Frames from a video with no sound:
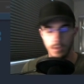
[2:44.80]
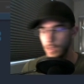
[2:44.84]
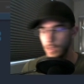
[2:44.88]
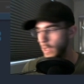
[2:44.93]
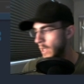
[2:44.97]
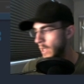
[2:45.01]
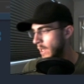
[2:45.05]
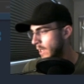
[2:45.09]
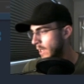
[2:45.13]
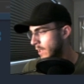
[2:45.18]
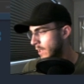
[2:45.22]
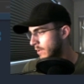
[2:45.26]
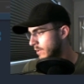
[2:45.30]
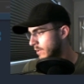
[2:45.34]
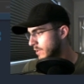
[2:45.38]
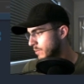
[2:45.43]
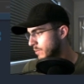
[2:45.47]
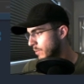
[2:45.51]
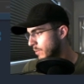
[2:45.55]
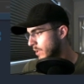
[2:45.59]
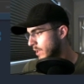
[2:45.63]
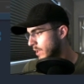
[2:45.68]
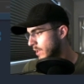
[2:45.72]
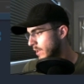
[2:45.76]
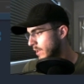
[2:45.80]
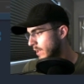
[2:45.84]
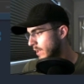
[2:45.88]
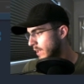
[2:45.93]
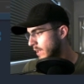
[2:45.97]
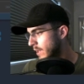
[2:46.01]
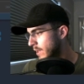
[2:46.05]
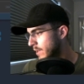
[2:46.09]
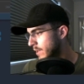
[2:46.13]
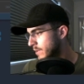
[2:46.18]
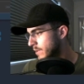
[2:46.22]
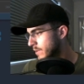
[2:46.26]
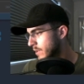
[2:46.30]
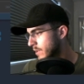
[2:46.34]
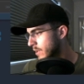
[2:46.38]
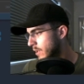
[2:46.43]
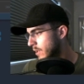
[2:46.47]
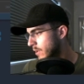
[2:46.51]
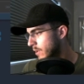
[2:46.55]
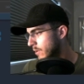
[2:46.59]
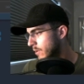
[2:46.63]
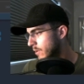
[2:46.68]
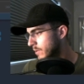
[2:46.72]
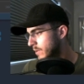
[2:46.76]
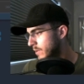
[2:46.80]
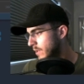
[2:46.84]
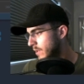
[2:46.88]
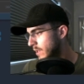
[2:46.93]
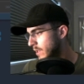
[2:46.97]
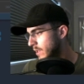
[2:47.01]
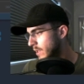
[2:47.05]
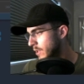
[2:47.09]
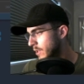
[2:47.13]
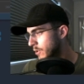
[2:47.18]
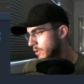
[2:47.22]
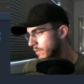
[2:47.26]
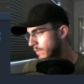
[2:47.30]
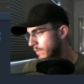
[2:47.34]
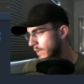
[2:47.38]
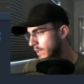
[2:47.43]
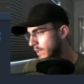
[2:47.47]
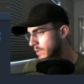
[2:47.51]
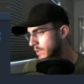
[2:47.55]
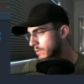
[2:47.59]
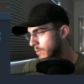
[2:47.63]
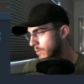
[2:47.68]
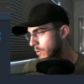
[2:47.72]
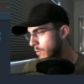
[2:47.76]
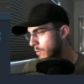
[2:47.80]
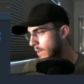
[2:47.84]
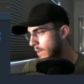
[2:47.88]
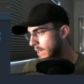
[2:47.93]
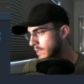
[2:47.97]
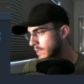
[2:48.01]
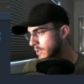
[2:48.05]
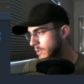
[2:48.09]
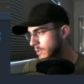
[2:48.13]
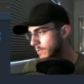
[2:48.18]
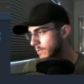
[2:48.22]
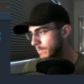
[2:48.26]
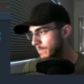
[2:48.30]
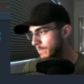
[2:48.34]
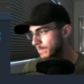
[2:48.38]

And this one is called the interface request.